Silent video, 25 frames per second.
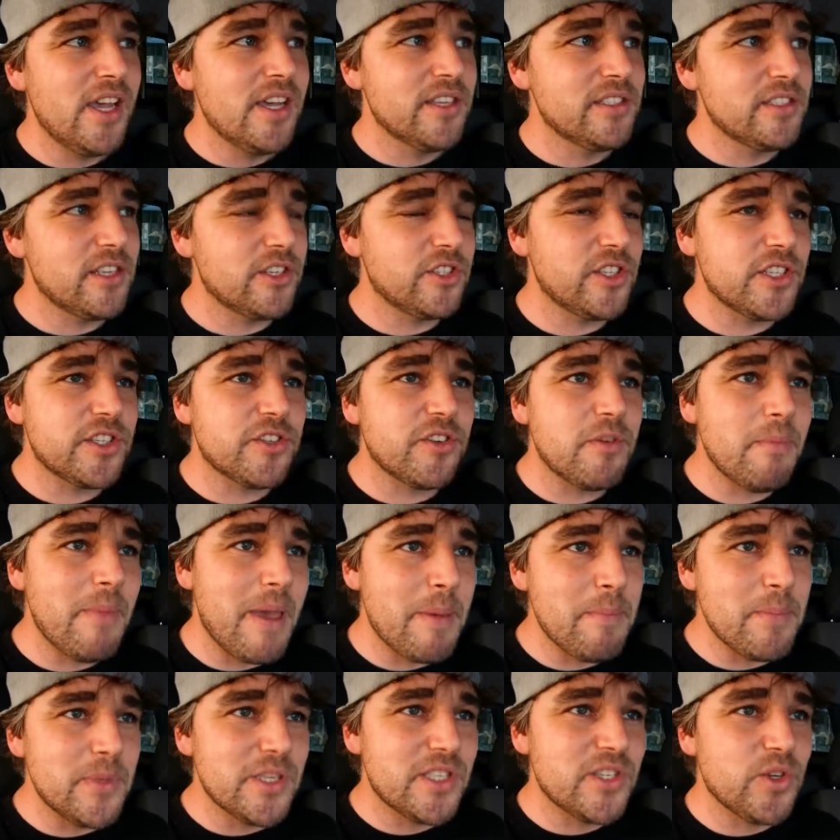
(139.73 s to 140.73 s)
So just
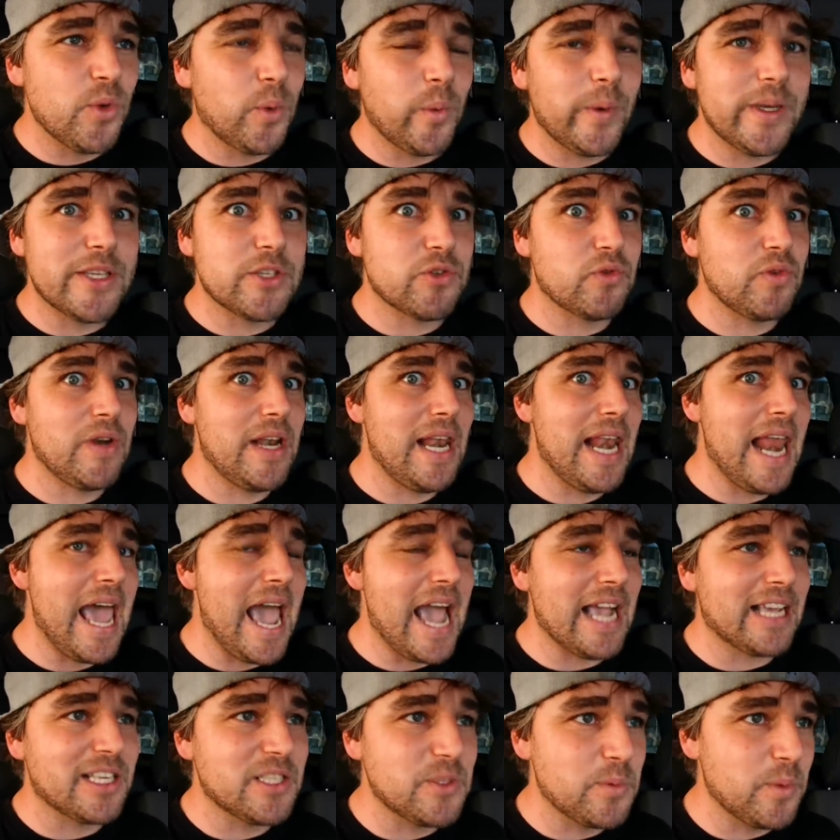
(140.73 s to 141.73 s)
remember to always
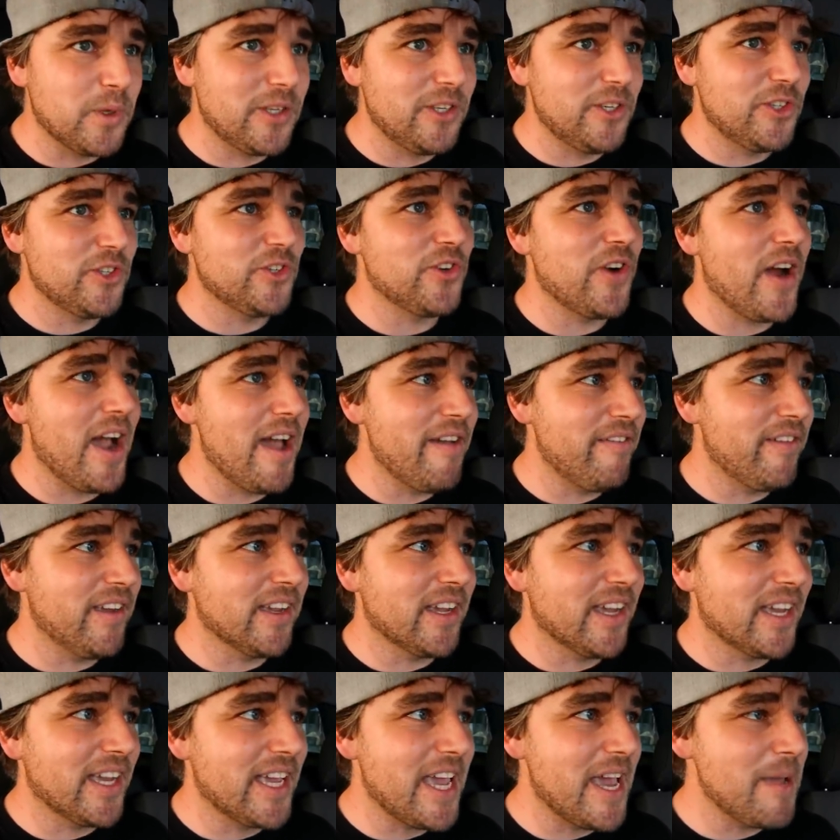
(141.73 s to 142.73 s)
relax when you're
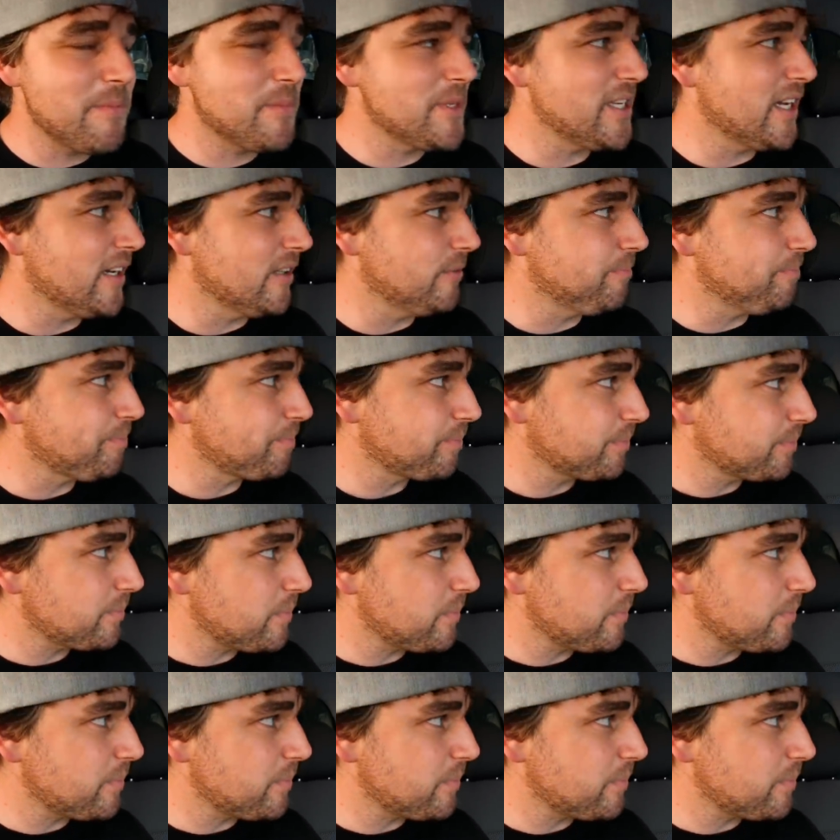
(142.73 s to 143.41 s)
driving in Cape Town.